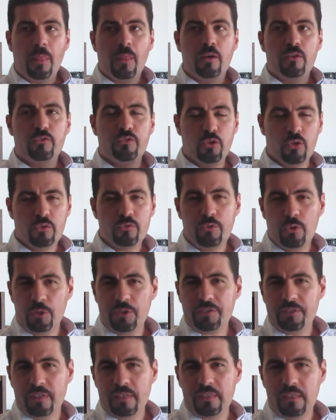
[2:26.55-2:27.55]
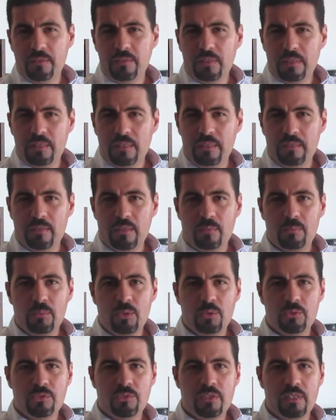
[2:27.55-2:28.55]
Form-focused activities are
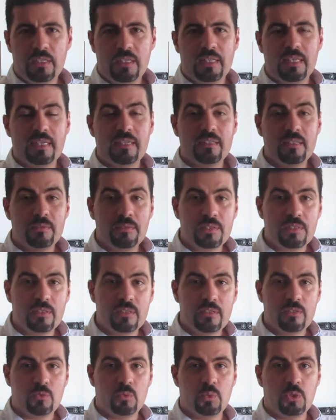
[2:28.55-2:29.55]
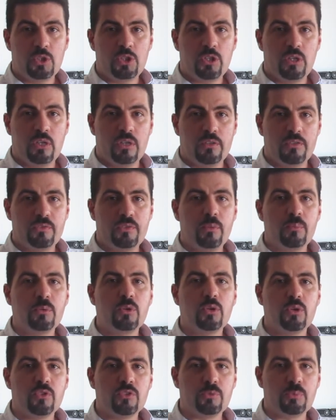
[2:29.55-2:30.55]
mostly the activities which are from
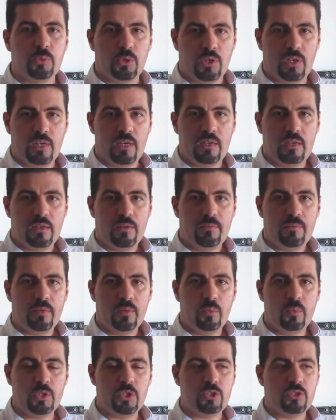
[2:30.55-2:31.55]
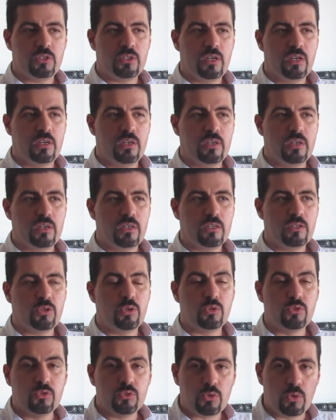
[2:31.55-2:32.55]
course book, which are
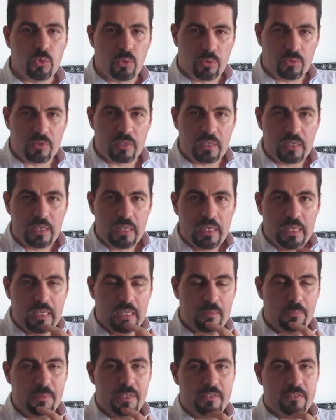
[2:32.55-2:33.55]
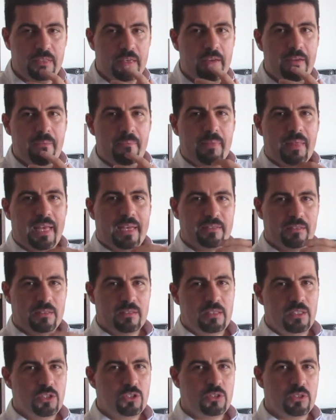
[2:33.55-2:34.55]
controlled. It means, as a
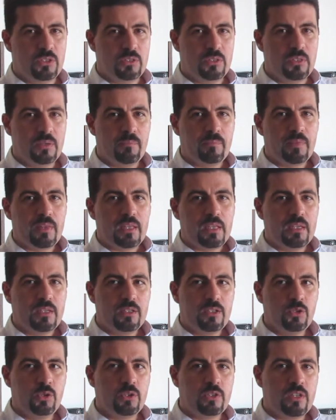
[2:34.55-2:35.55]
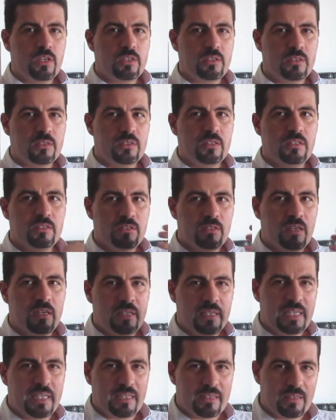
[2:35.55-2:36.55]
teacher, you're not
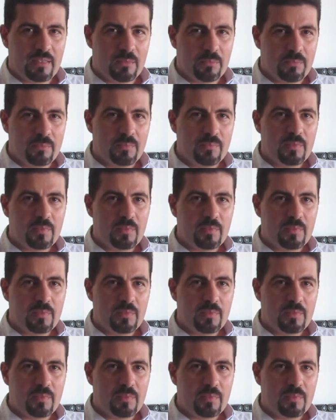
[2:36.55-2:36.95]
designing them